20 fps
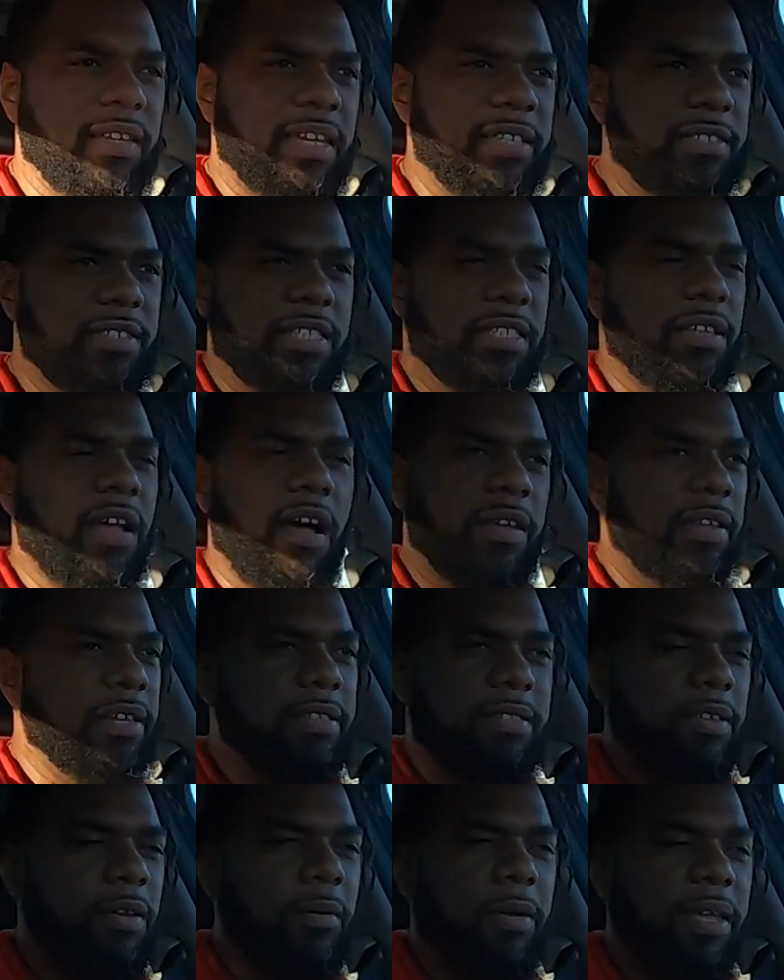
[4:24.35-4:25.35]

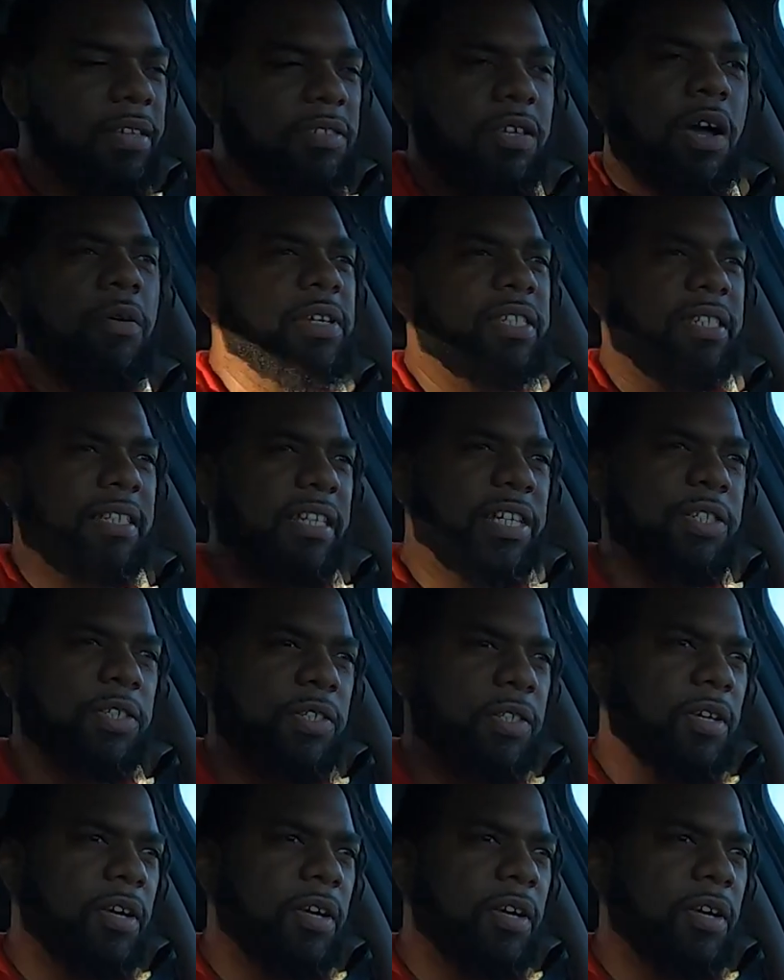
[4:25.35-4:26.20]
It's always an issue.